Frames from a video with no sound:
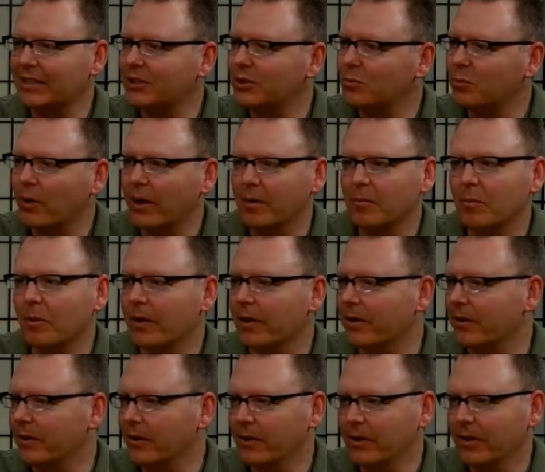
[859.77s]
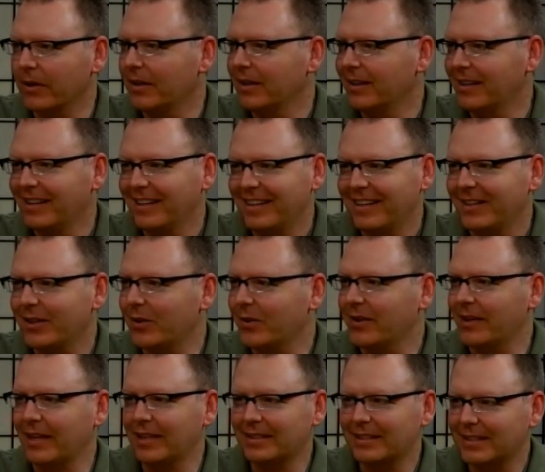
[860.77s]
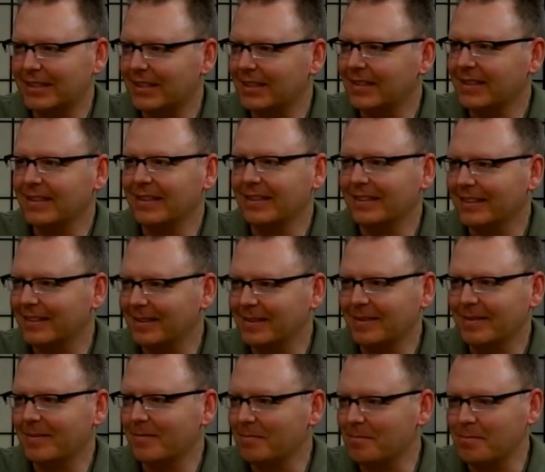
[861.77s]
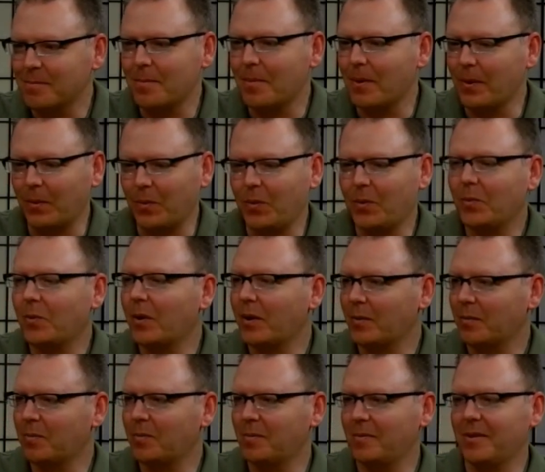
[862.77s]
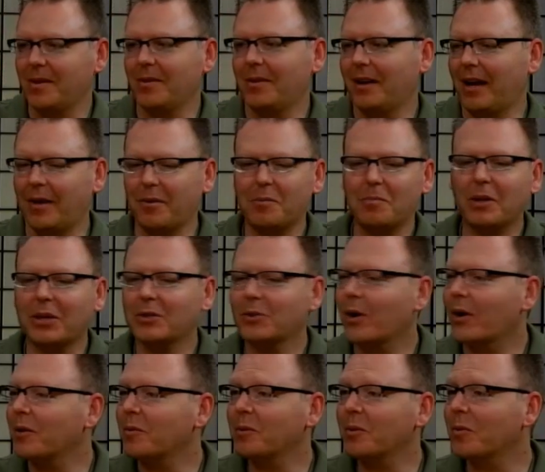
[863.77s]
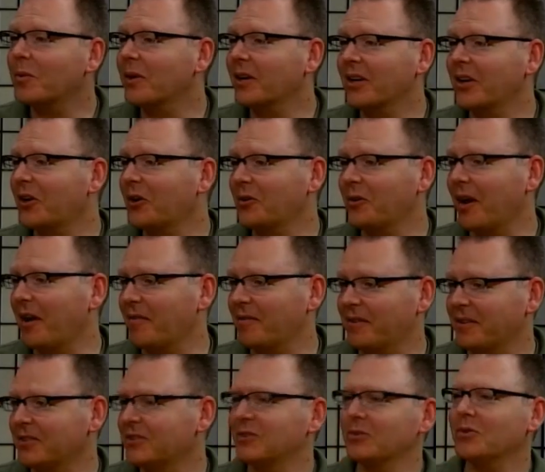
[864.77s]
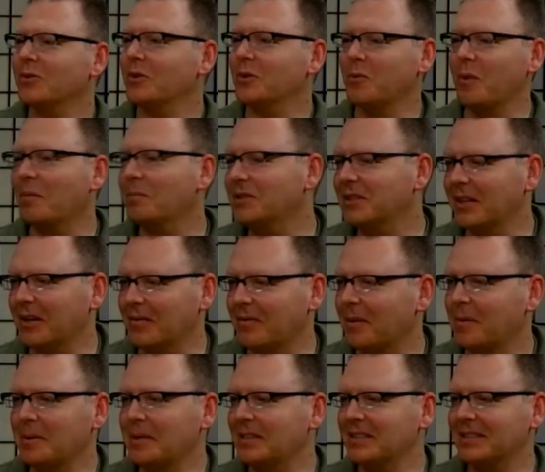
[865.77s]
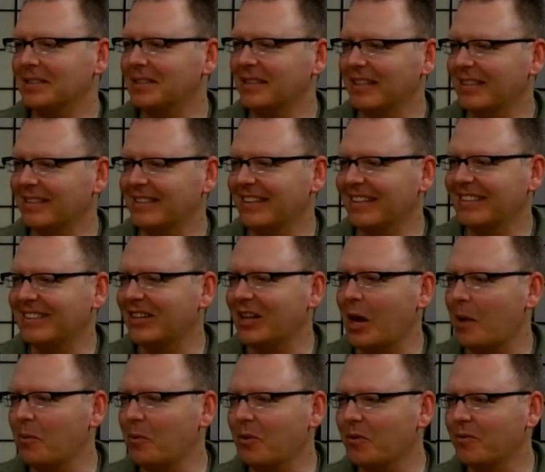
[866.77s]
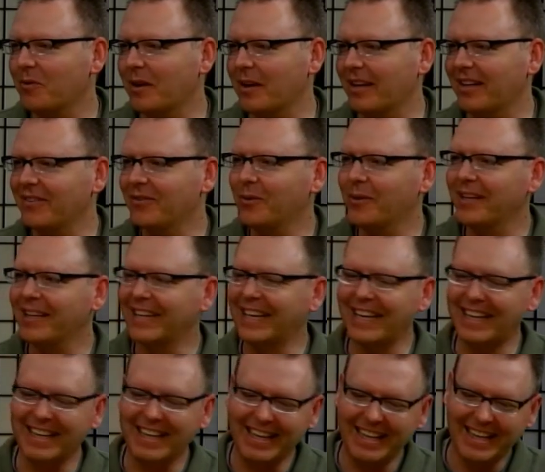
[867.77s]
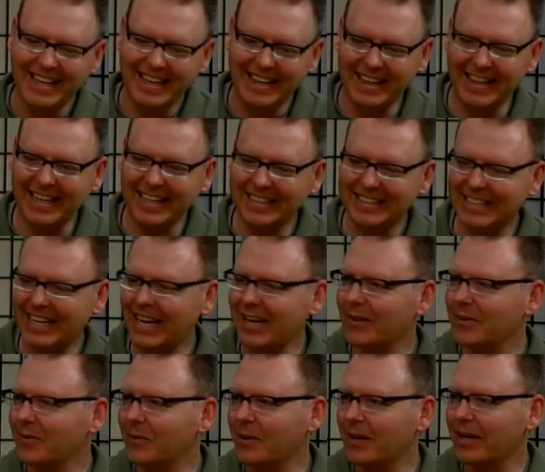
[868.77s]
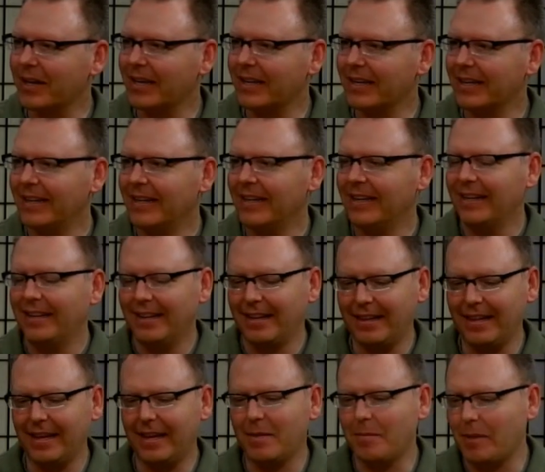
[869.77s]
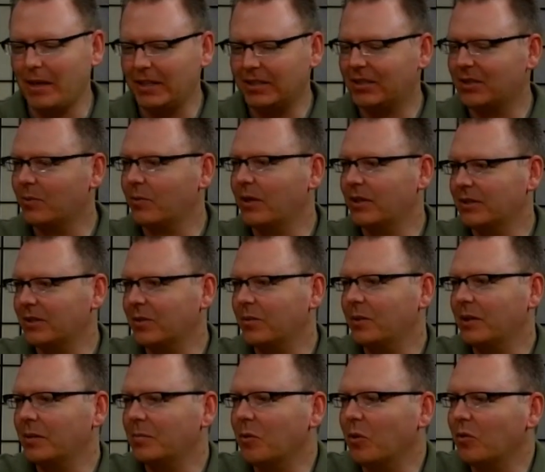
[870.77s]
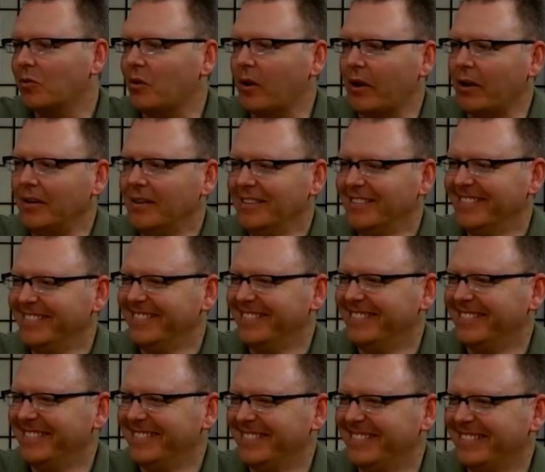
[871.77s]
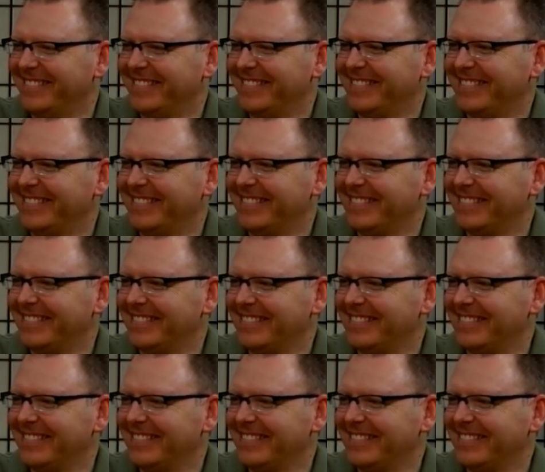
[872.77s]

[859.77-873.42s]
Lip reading: That's your bread and butter. That's the. But we want to, I would much rather be working on graphics or doing web stuff. I mean, it's a lot more fun. If we can get this out of the way, then it makes the rest of the week more fun. Great.